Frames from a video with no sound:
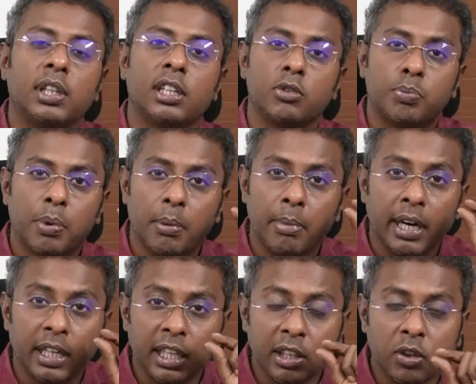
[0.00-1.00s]
that
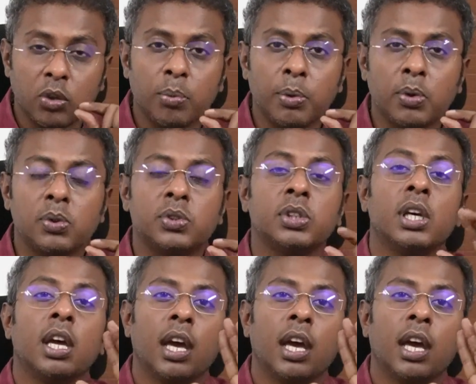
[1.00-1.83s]
spermatic tubules